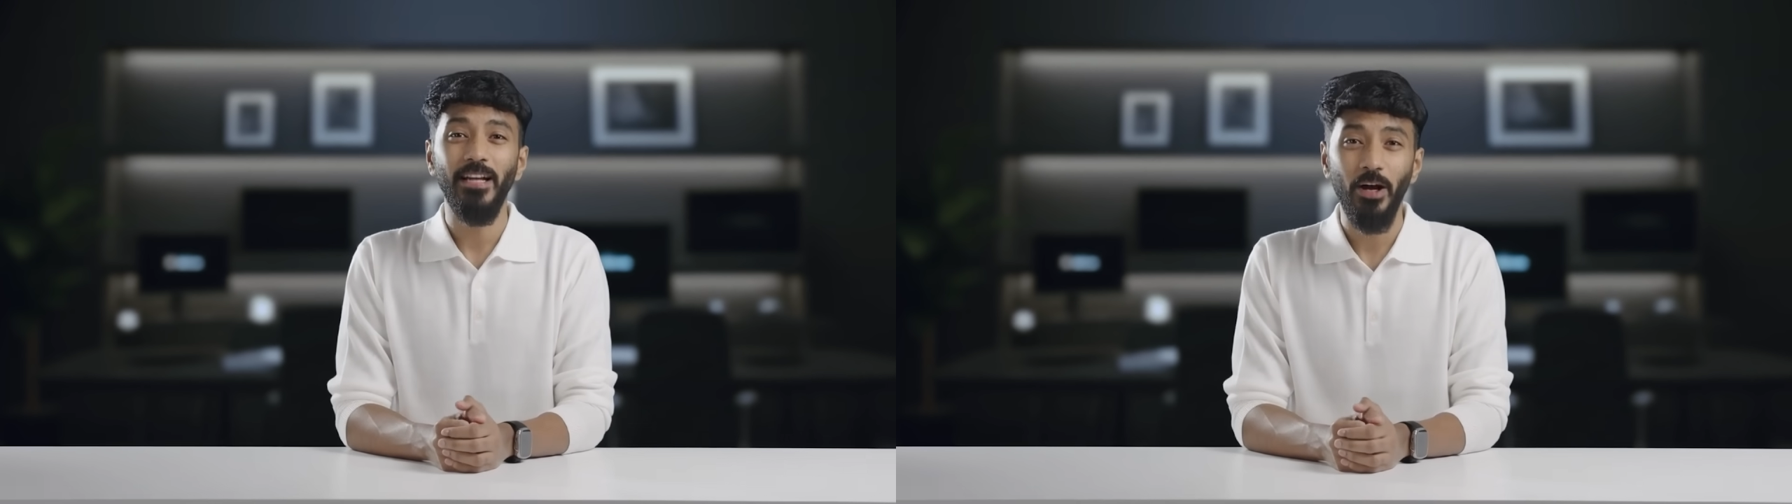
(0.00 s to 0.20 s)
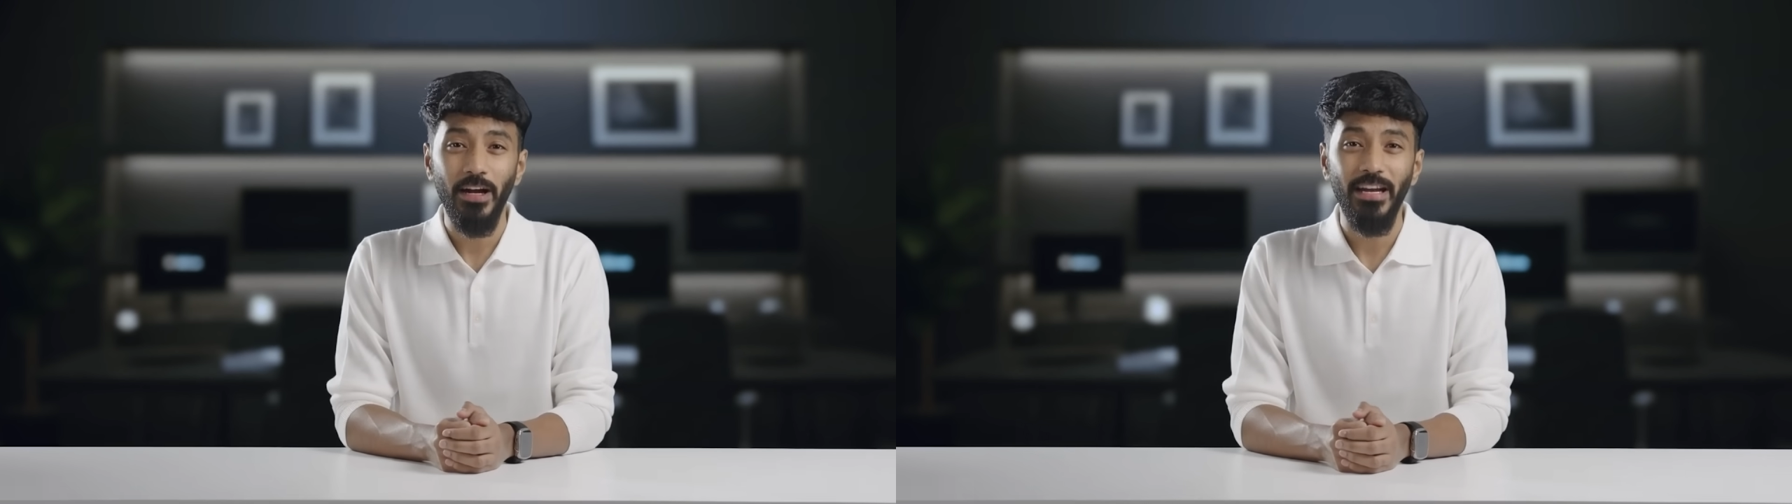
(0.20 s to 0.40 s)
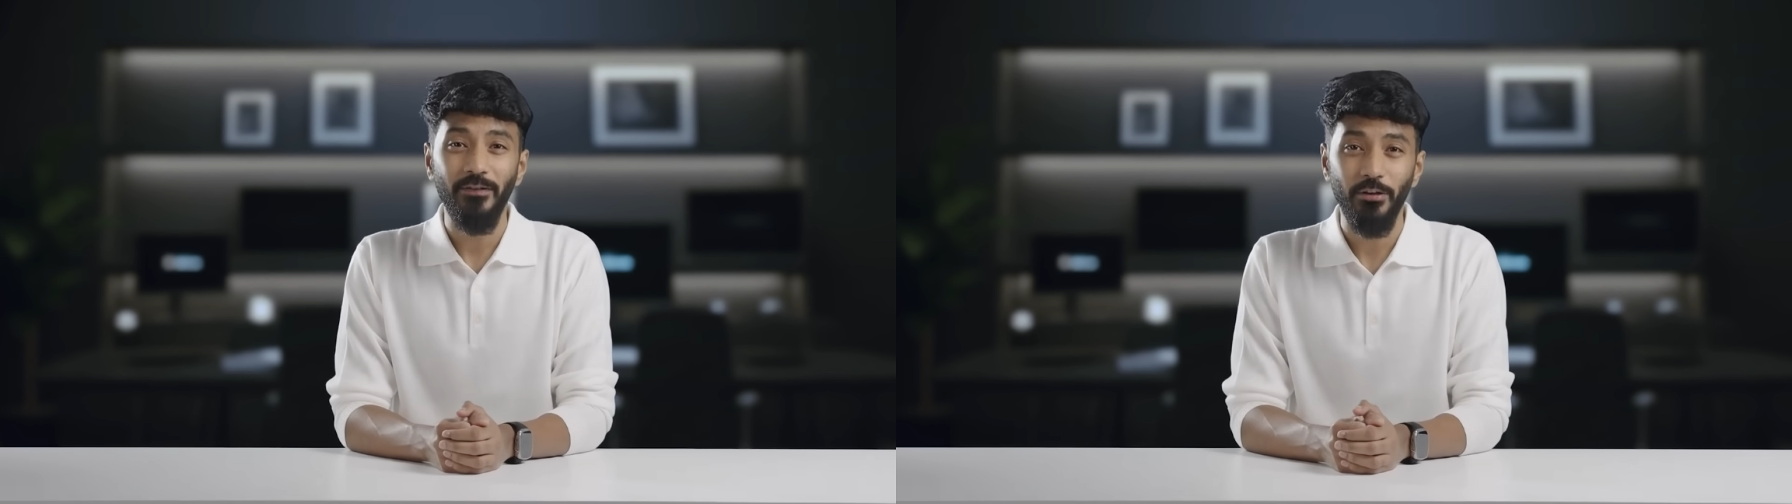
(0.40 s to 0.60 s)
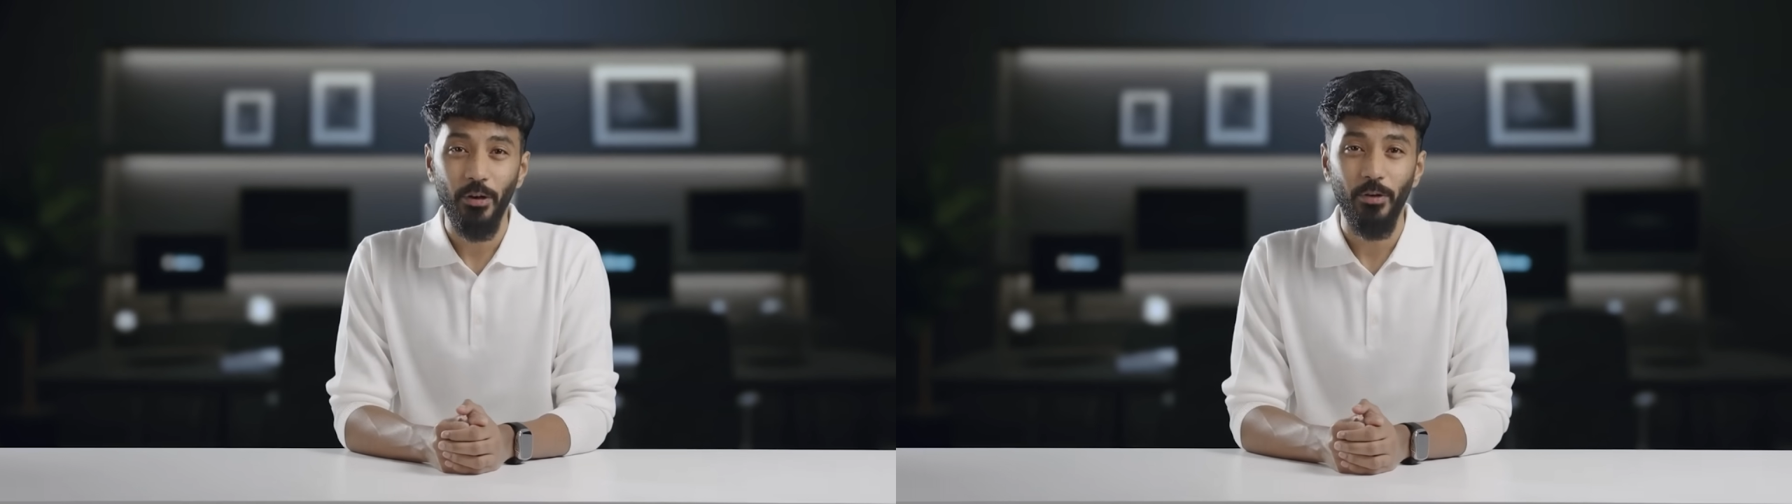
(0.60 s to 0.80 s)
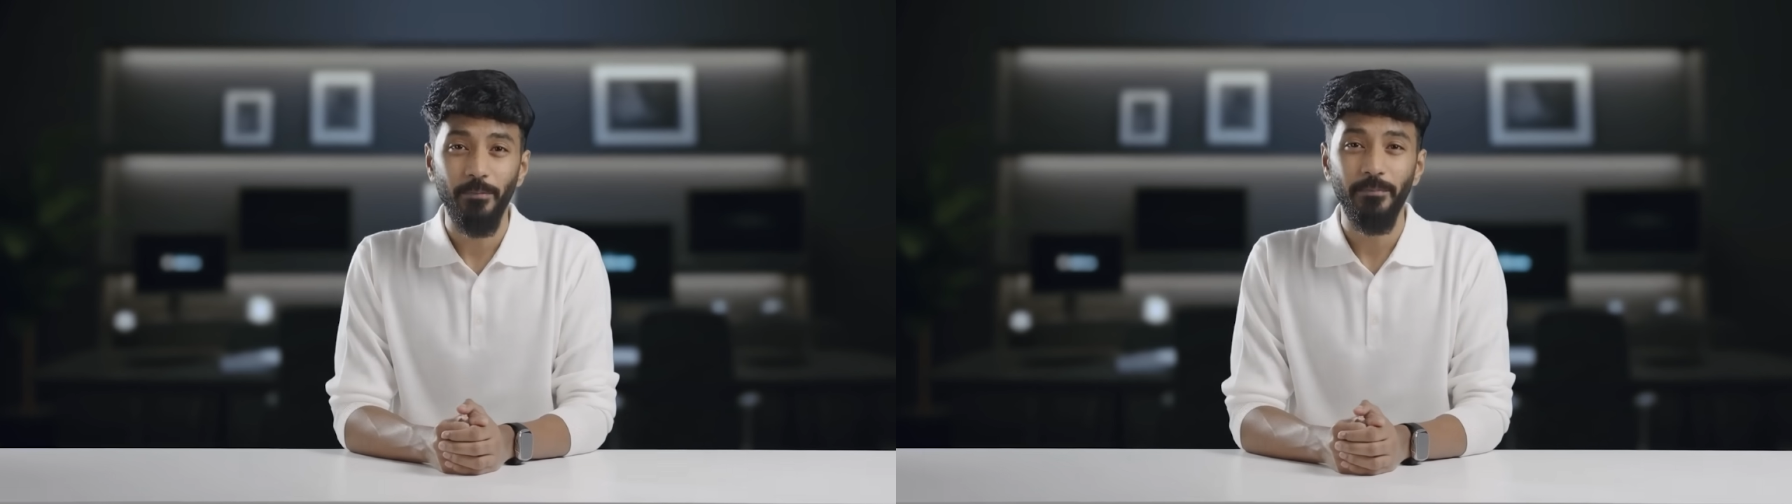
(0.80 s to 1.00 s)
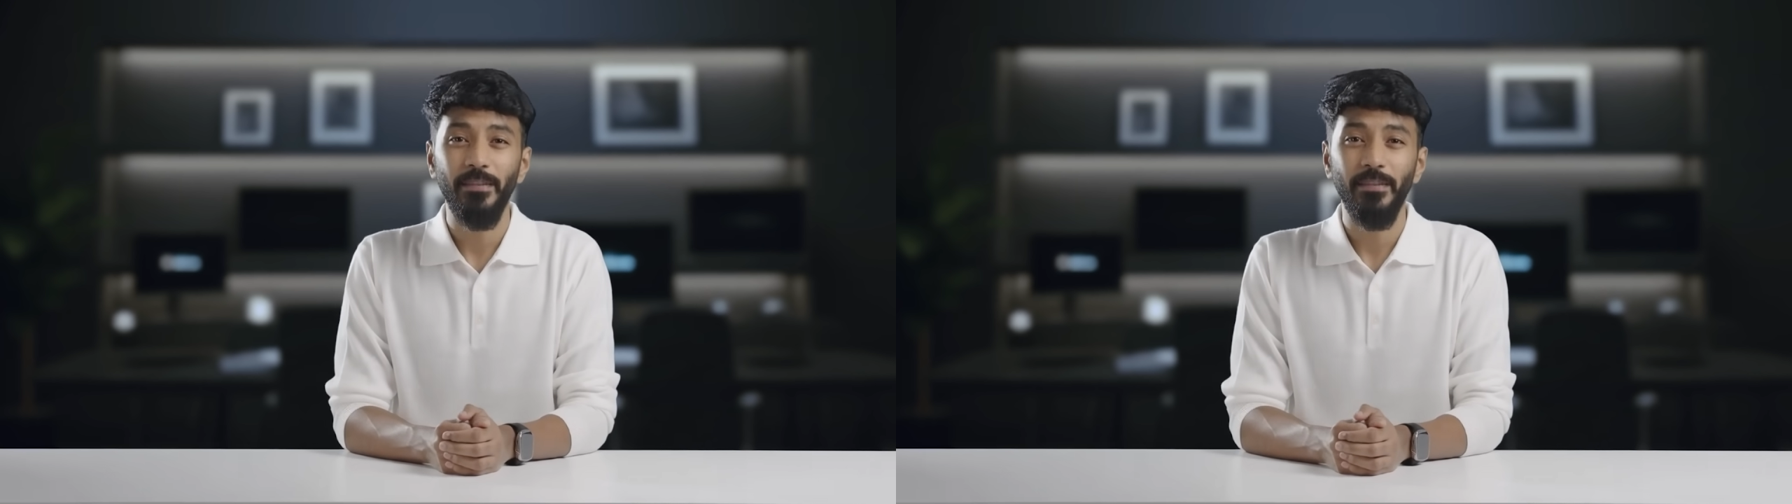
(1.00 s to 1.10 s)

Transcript: learning for you.